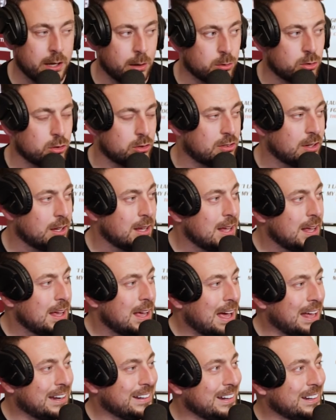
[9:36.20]
I'm just,
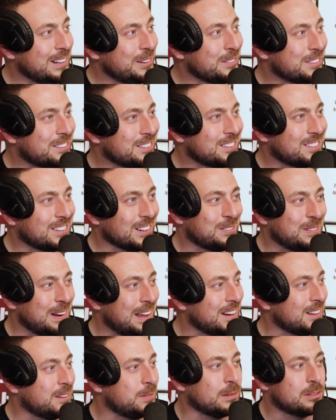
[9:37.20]
and then he was just
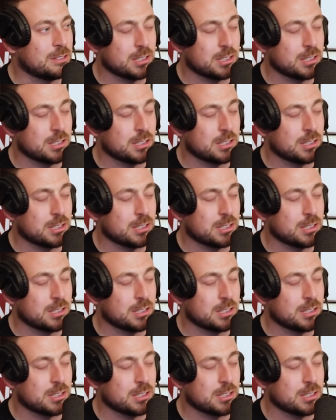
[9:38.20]
explaining it to me.